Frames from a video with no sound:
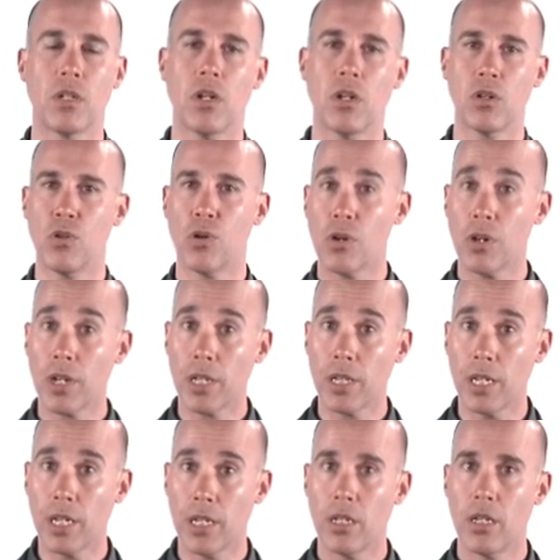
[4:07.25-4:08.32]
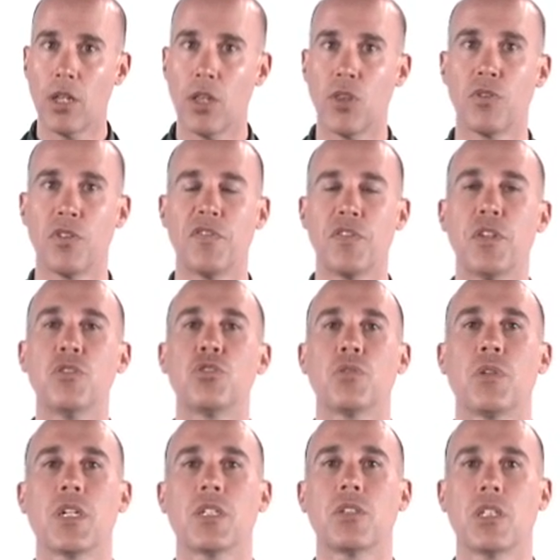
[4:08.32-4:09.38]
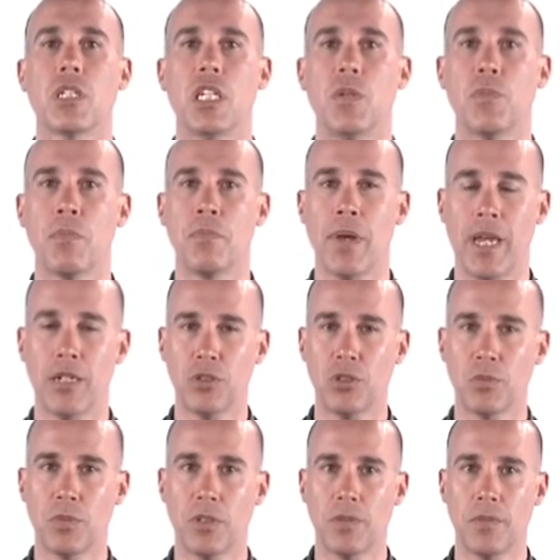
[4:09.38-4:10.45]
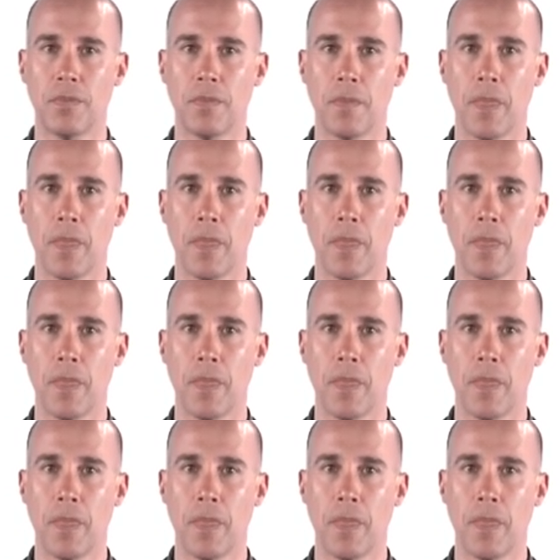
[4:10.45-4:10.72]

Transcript: Accordingly, there are a few tricks to keep them manageable.